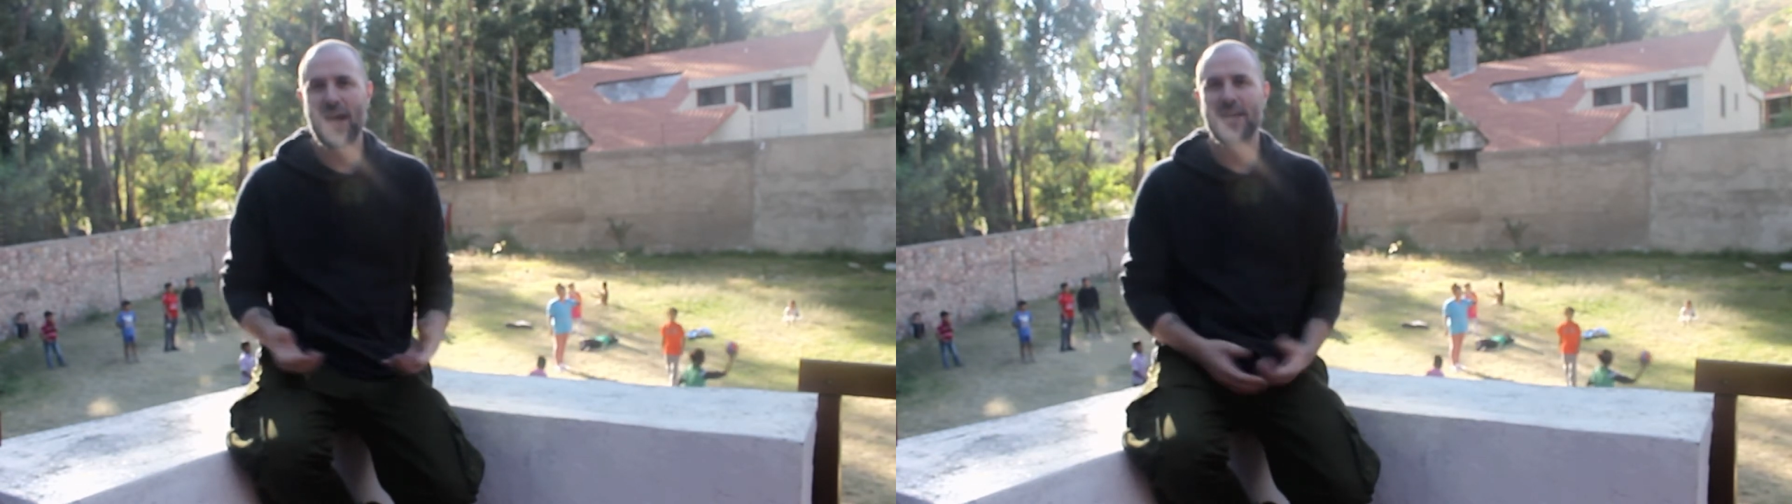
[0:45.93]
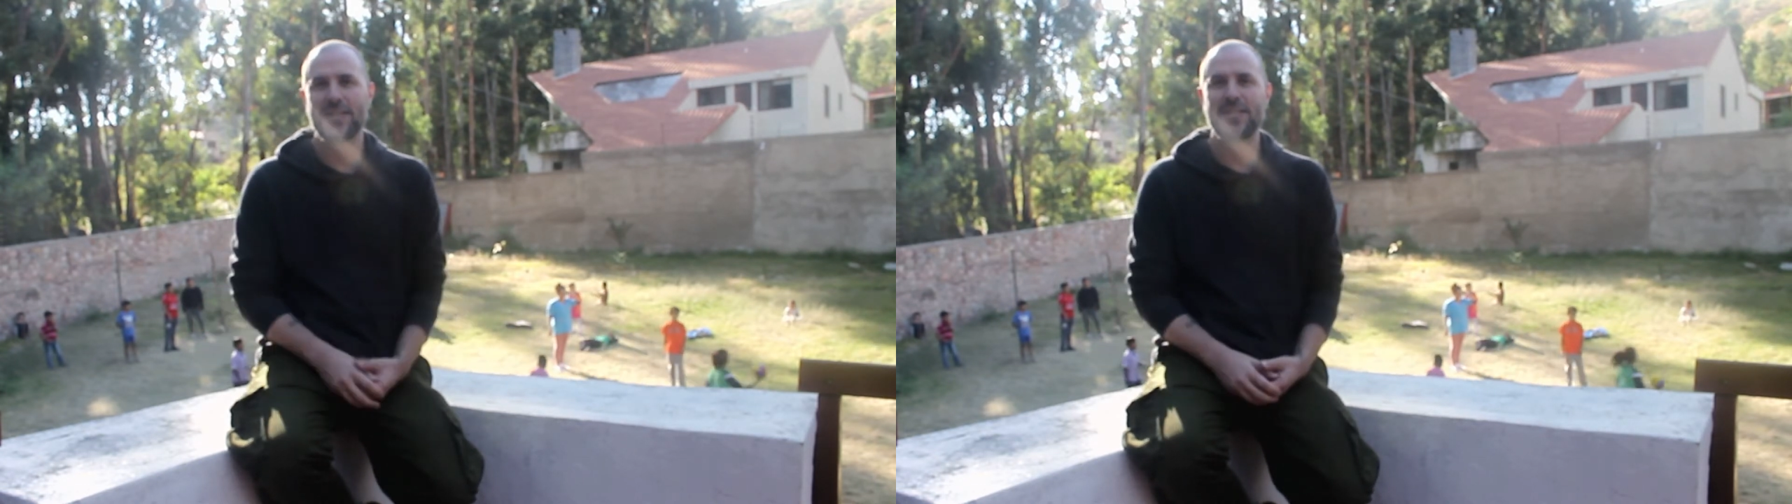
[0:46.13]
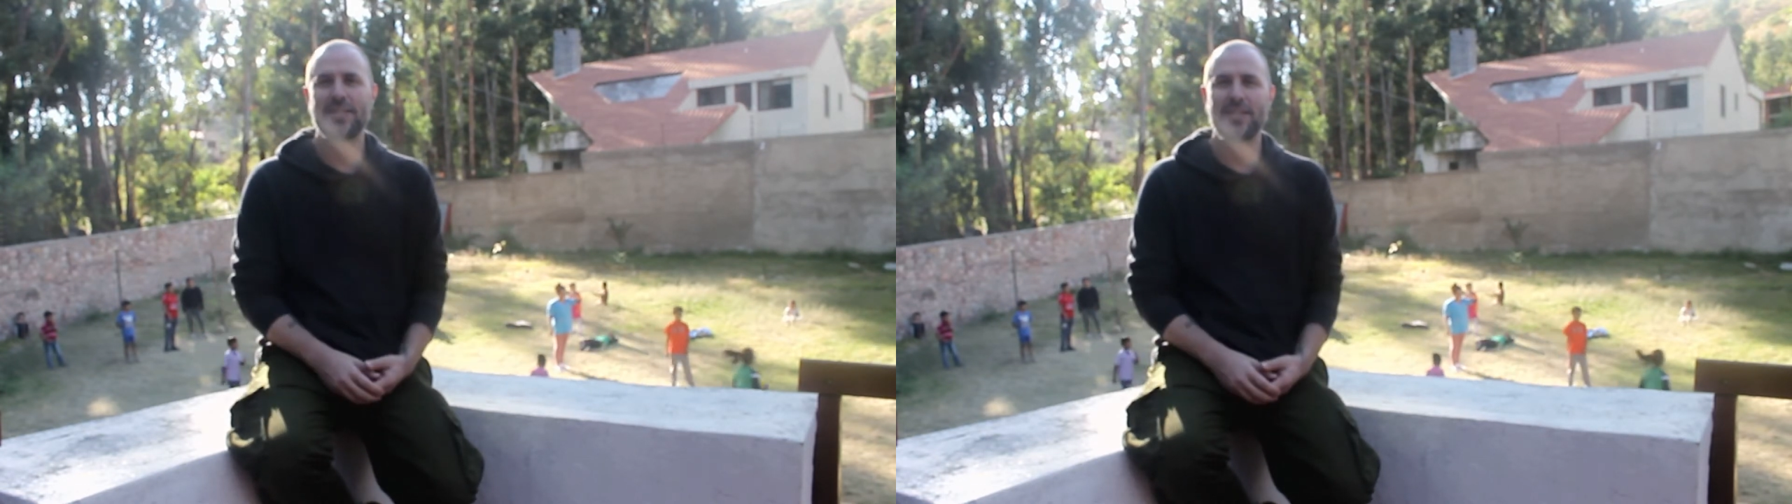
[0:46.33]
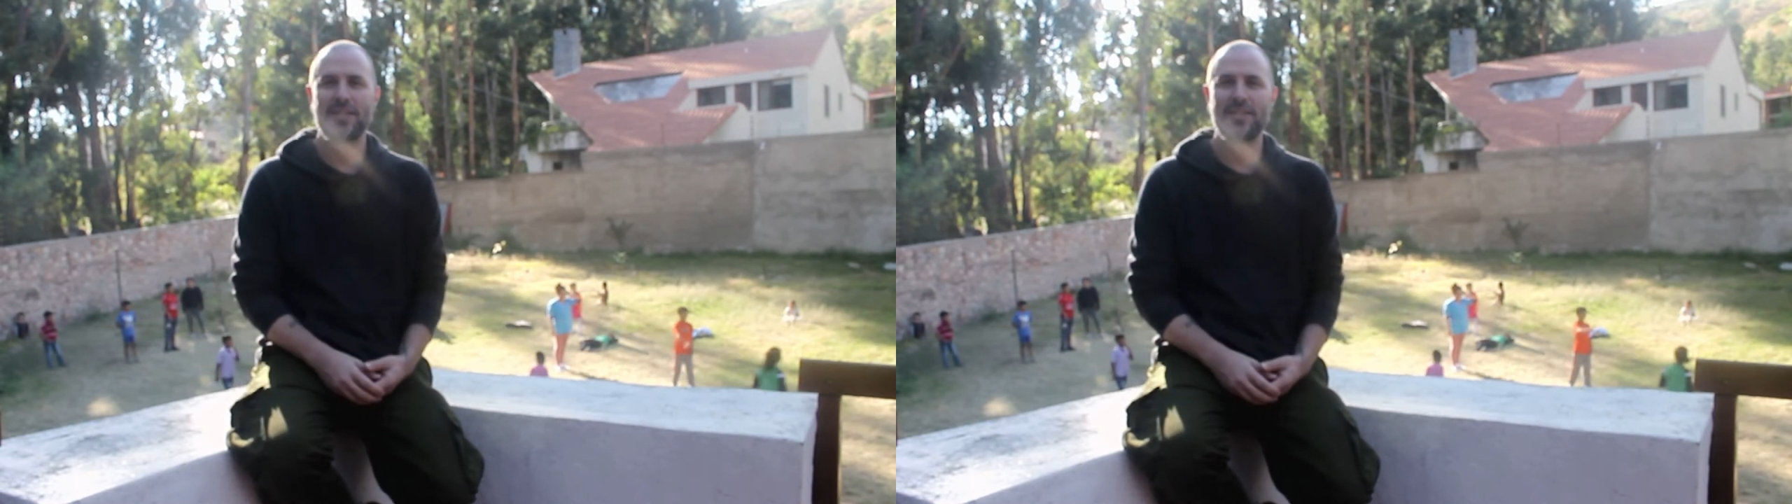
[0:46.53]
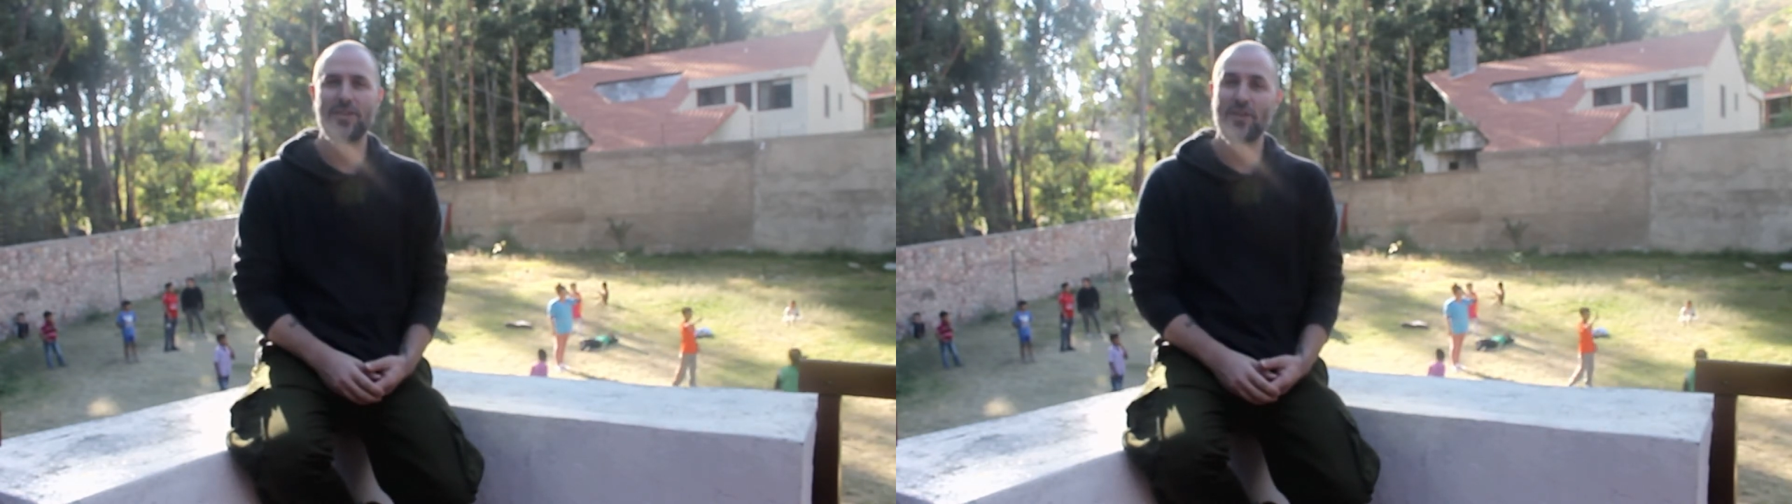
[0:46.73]
is
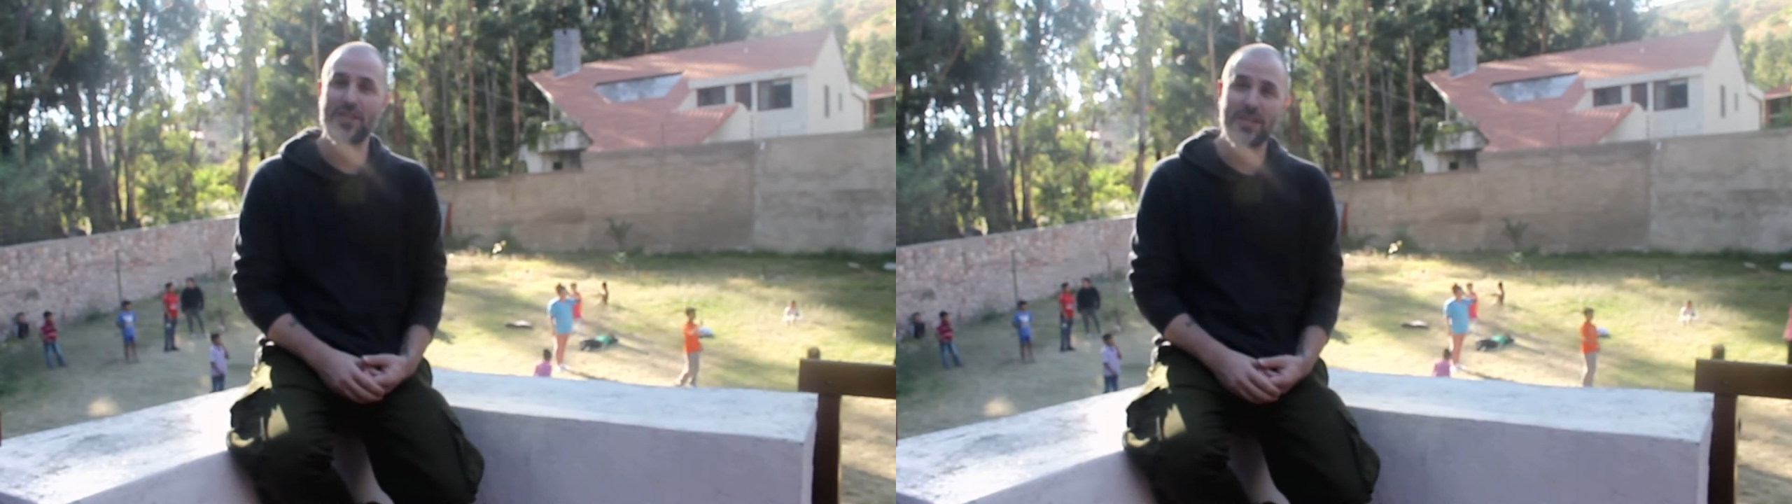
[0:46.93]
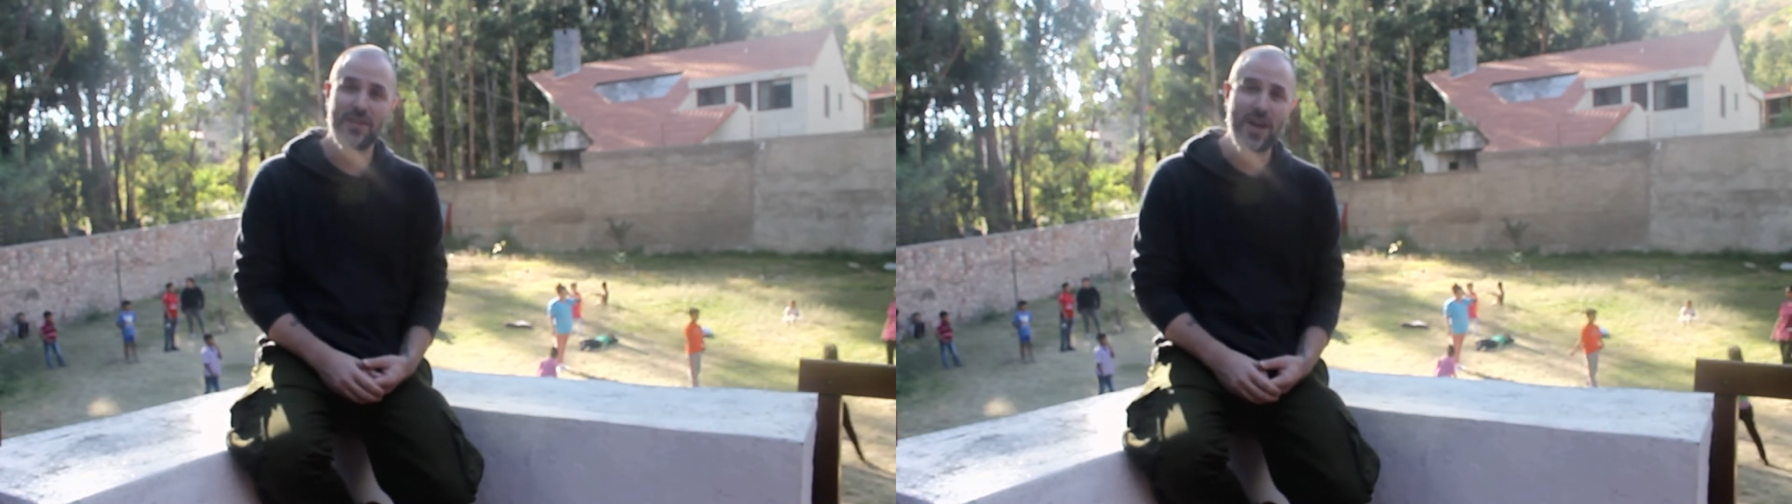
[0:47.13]
still considered